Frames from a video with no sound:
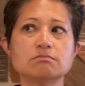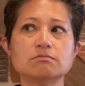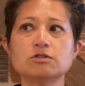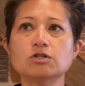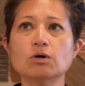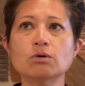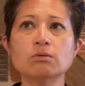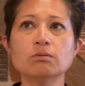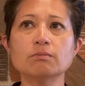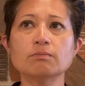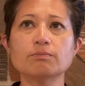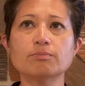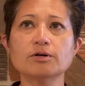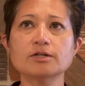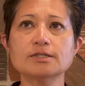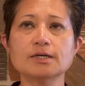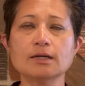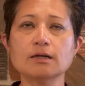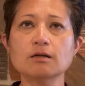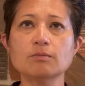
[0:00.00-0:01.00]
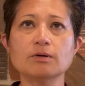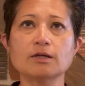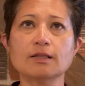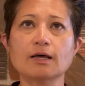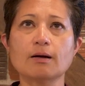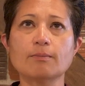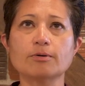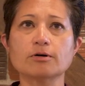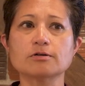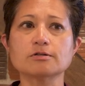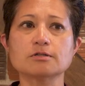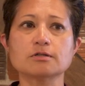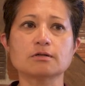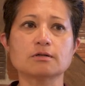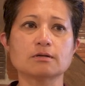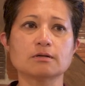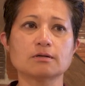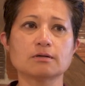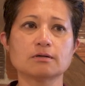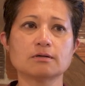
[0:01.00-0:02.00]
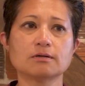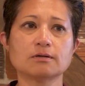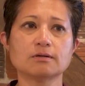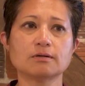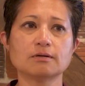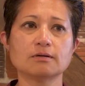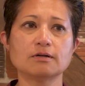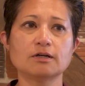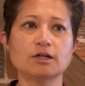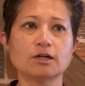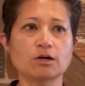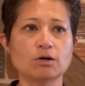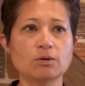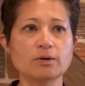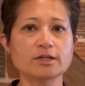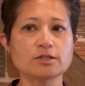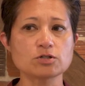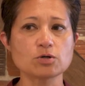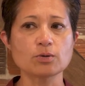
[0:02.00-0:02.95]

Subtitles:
don't pretend to be that person. It's